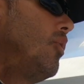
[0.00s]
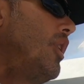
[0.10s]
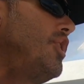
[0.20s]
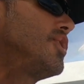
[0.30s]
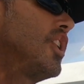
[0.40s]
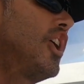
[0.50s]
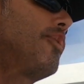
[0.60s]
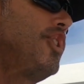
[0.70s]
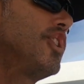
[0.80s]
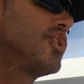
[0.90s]
when you
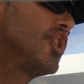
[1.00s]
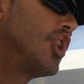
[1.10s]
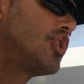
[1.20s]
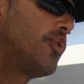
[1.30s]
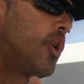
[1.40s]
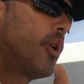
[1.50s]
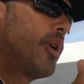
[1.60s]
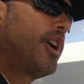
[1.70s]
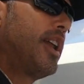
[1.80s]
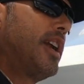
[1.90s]
surf, you just surge
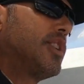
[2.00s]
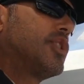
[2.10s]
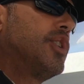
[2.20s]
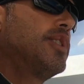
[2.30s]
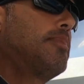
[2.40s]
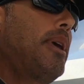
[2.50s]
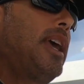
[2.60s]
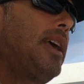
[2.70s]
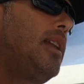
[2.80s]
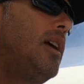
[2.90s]
forward, and at a certain
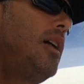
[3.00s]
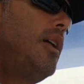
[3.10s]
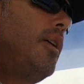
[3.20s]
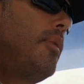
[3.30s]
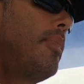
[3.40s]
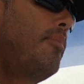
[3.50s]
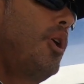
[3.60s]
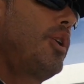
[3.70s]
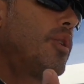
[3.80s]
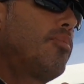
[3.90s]
speed, the
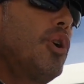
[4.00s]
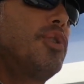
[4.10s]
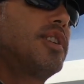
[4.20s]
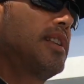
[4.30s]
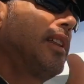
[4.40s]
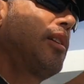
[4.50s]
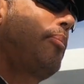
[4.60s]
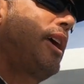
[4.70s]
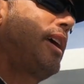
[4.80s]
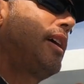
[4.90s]
boat either broaches a little
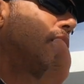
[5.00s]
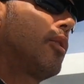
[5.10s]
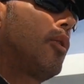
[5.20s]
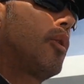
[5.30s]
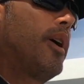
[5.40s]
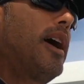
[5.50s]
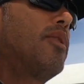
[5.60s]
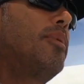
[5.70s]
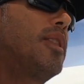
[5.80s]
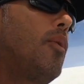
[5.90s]
bit or
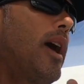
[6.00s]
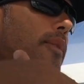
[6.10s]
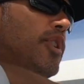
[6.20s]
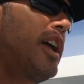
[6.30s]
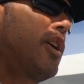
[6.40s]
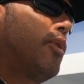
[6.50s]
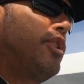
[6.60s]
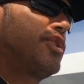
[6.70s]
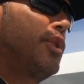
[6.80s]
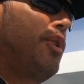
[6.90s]
whatever, but the wave kind of
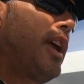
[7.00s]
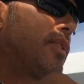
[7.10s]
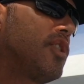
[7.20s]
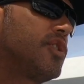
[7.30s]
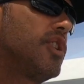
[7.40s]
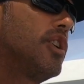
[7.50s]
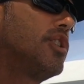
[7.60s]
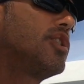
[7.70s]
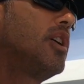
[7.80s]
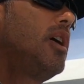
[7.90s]
rolls through and you get the surge.
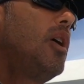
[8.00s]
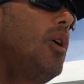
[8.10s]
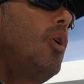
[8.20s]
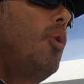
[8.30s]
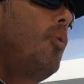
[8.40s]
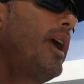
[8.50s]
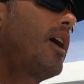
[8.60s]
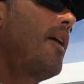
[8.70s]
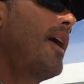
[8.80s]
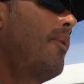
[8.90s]
We
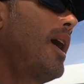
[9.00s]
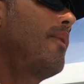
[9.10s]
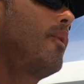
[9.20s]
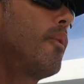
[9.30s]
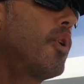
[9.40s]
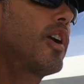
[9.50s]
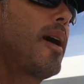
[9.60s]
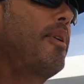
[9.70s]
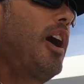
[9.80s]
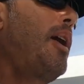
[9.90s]
caught that wave when we weren't
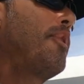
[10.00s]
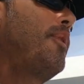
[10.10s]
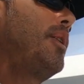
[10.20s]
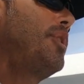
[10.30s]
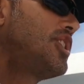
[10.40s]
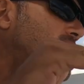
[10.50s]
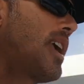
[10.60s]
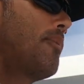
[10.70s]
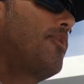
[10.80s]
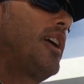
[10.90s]
coming off of it. We just
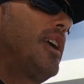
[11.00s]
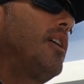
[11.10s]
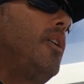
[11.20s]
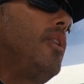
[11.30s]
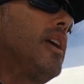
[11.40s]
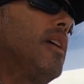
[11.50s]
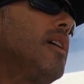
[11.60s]
kept fucking going.